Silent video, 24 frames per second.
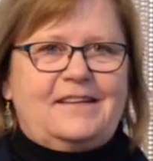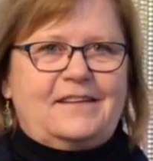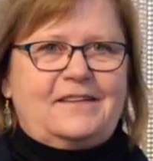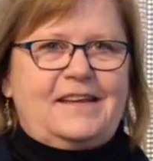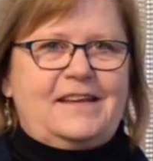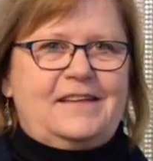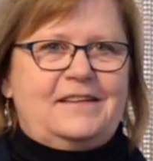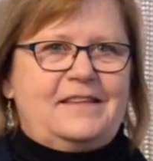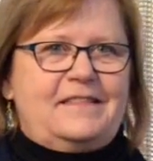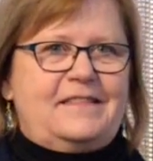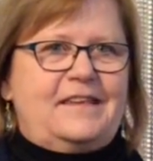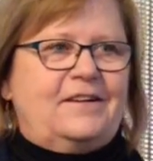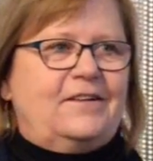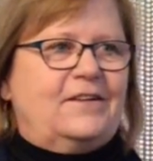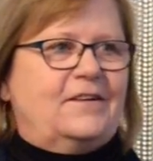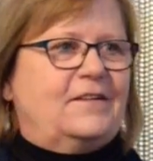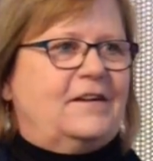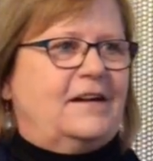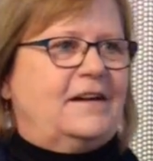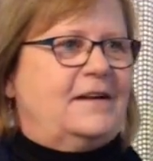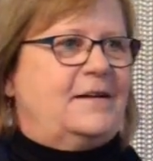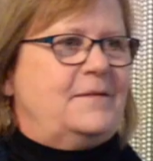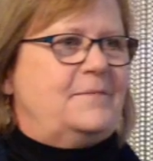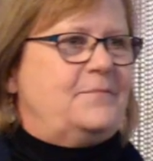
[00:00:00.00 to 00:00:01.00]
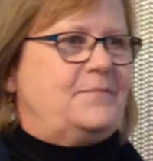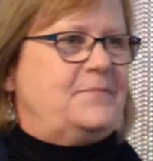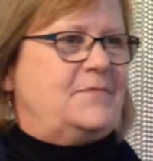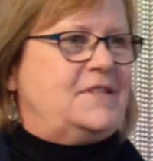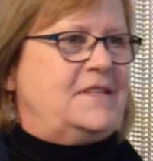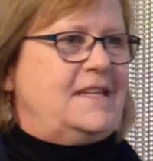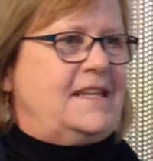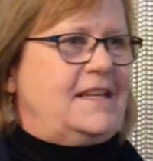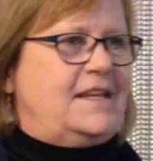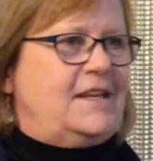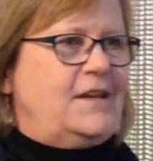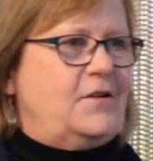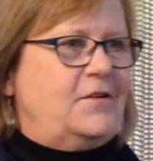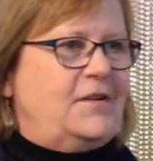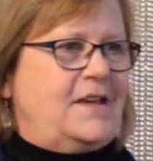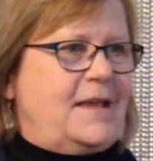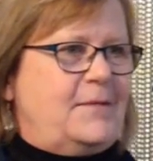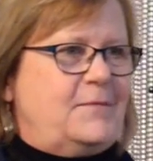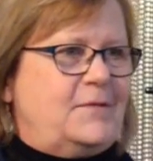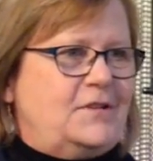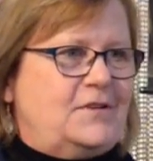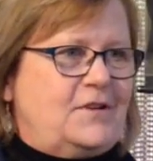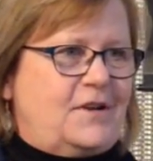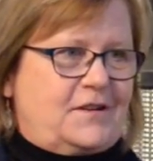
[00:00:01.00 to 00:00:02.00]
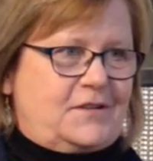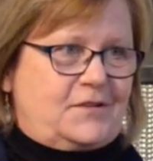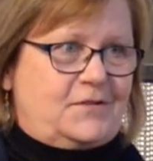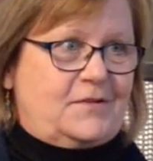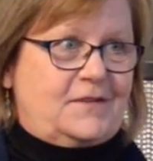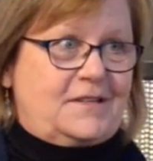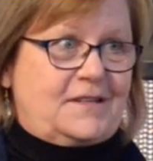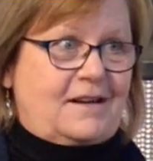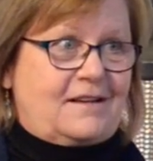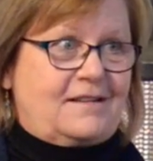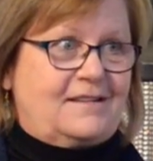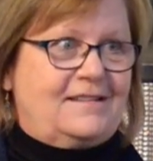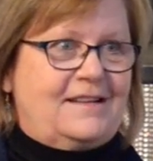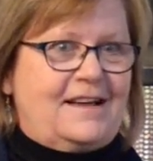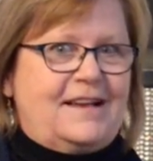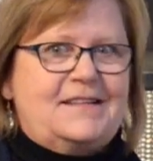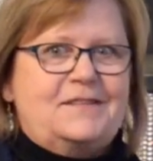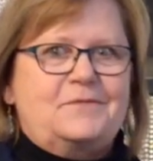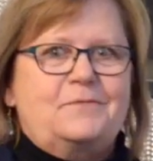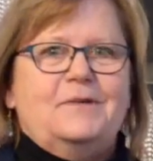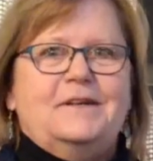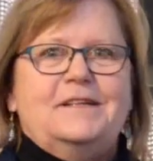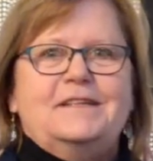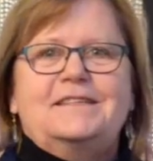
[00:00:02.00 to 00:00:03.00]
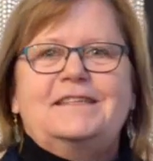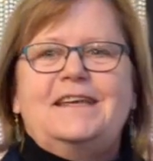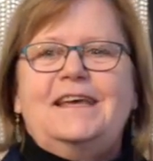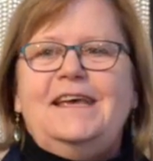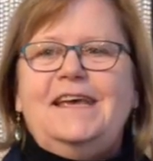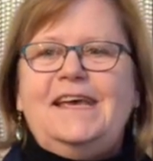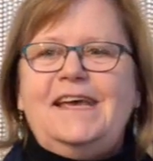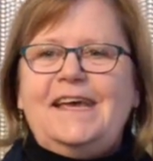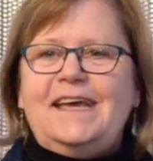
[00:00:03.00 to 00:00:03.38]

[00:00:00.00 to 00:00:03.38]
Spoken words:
Their CEO came and talked to our class once,